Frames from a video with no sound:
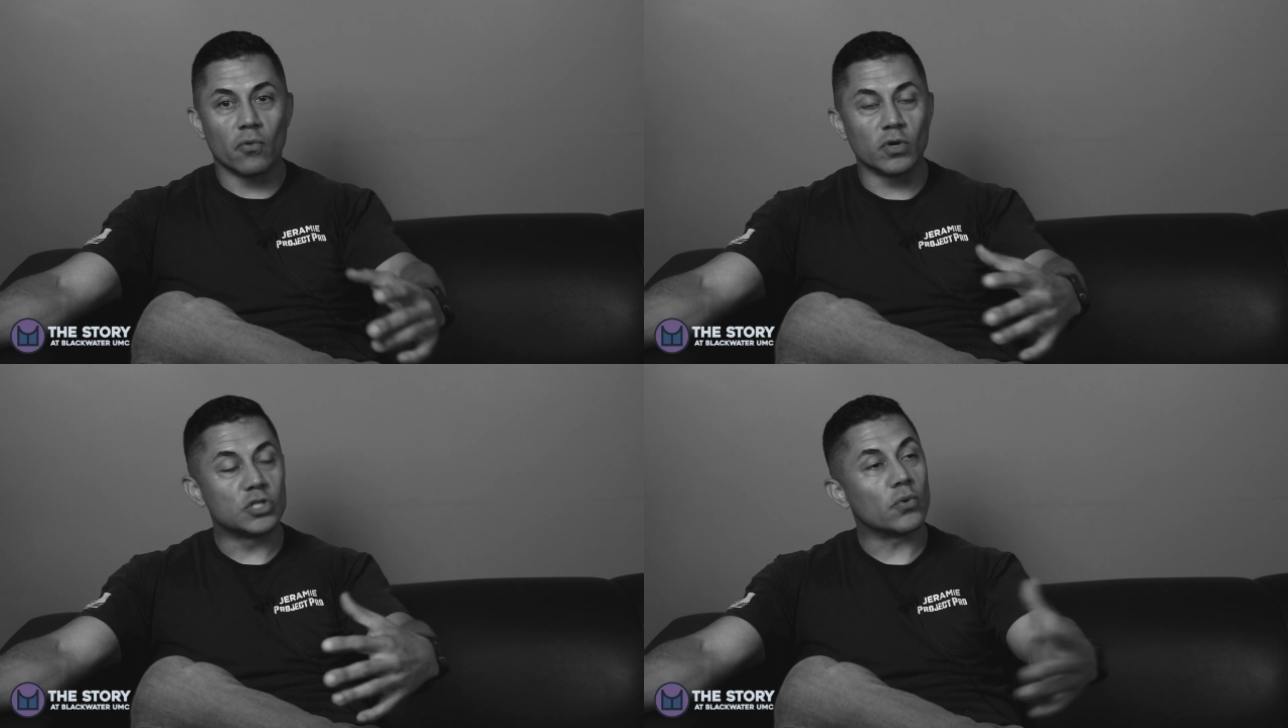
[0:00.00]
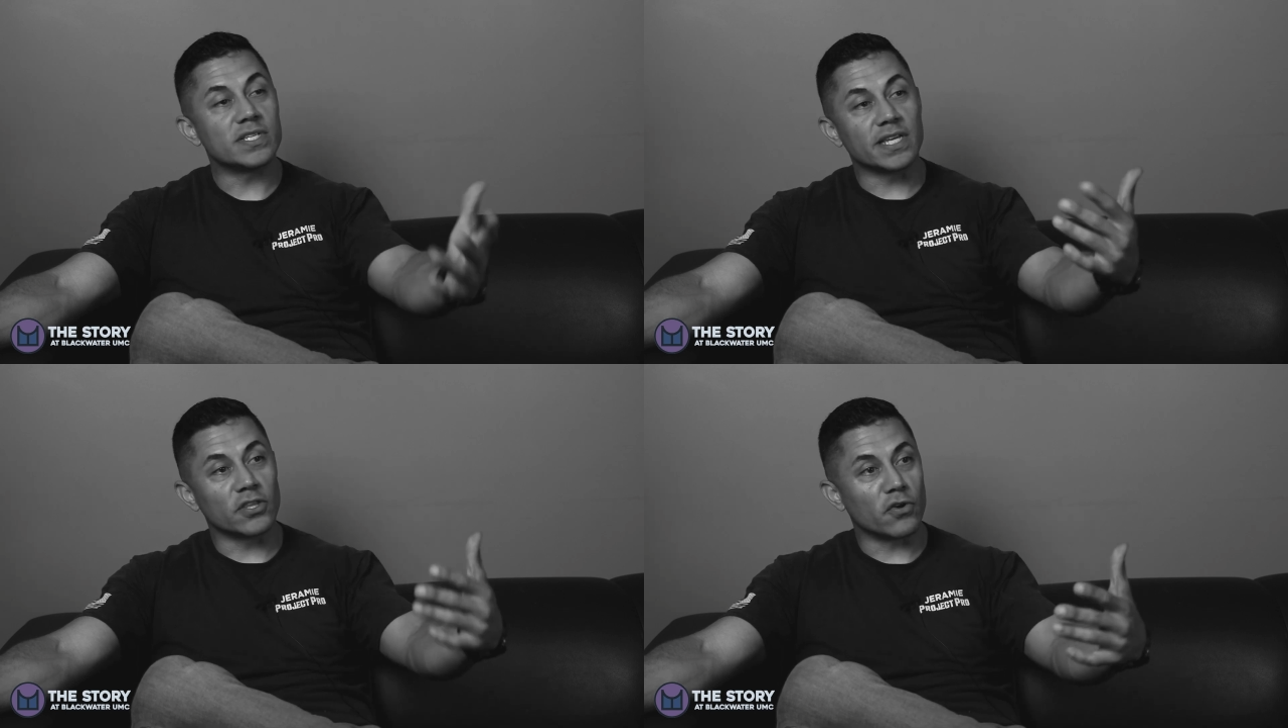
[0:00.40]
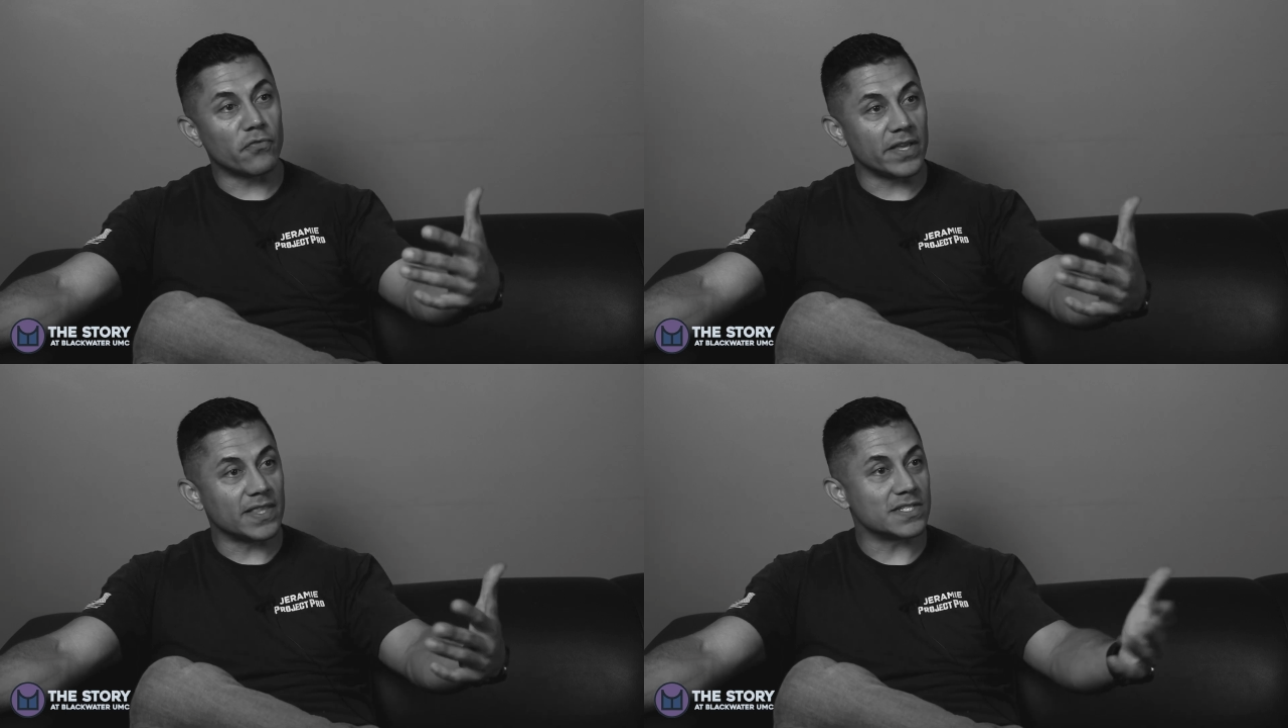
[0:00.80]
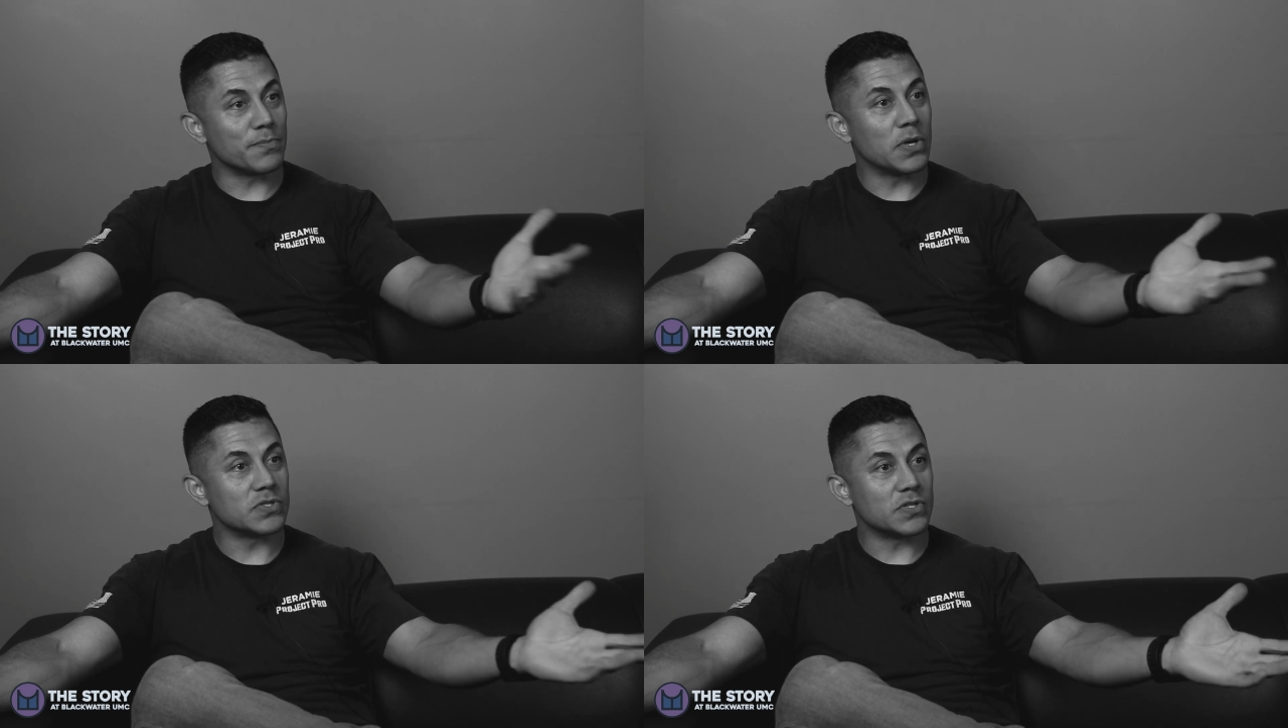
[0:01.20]
rejoicing in their faith as
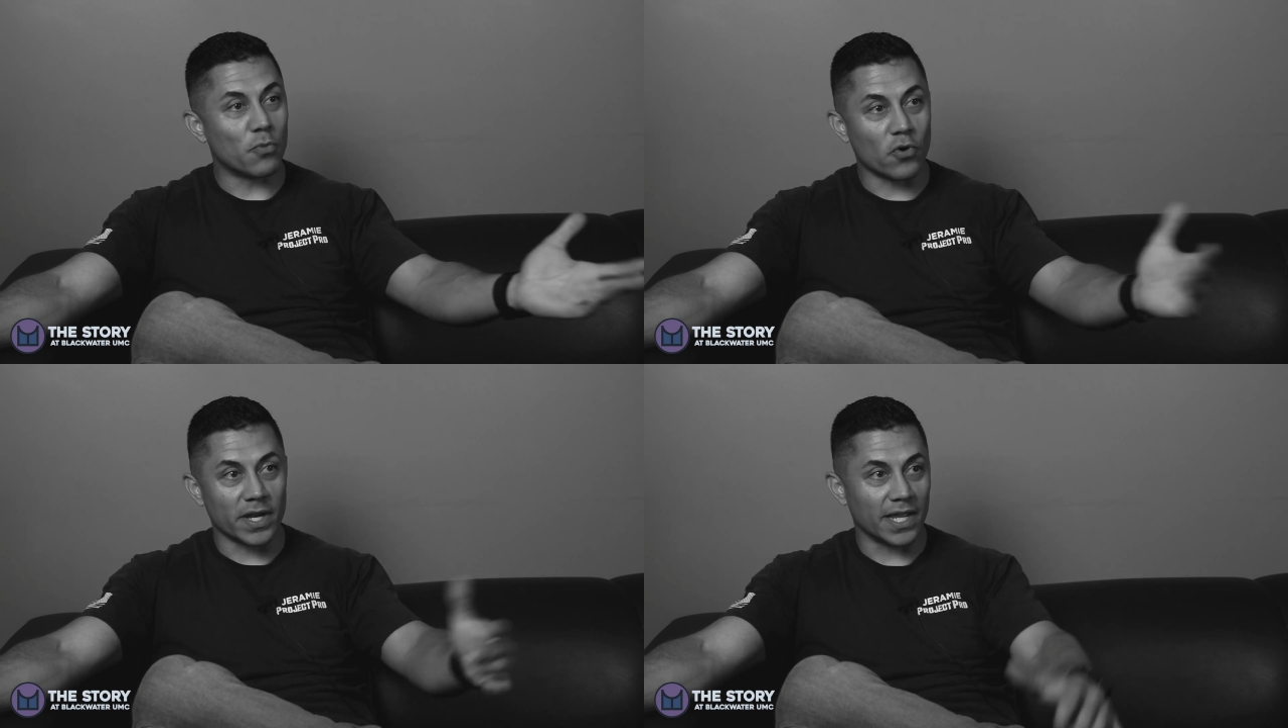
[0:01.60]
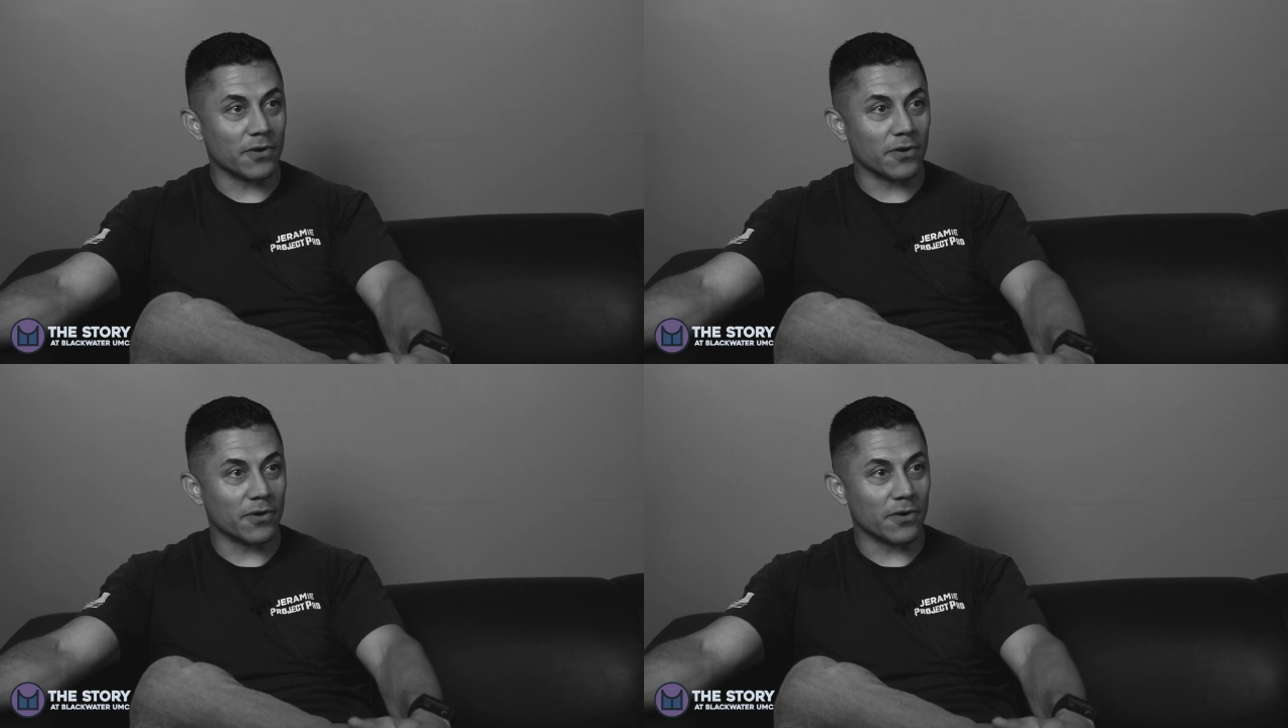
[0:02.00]
opposed to mourning